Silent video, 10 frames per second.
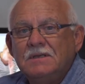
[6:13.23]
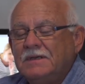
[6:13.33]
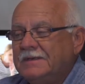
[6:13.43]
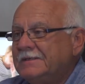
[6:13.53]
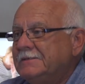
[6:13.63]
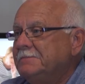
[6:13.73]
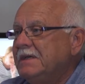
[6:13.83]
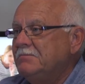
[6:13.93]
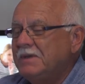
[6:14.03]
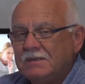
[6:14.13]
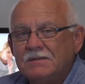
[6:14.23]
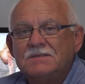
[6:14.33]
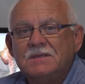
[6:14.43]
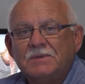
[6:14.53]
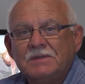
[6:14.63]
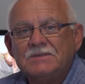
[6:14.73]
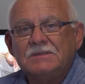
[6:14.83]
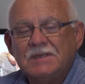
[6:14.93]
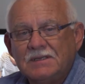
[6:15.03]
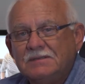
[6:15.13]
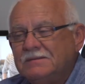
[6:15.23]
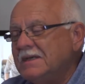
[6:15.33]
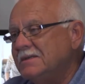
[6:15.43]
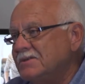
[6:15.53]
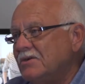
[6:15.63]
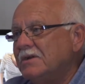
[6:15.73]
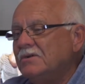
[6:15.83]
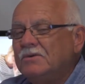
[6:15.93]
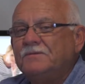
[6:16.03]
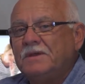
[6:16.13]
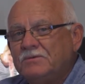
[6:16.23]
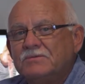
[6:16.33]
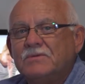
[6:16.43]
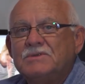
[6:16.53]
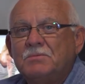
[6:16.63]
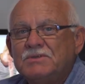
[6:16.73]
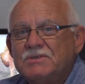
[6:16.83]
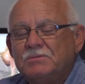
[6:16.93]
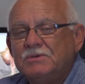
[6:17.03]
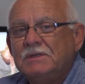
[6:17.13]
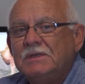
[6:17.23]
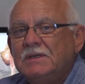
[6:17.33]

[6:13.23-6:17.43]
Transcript: He admitted that someone else had done it and he'd signed it off. He was responsible.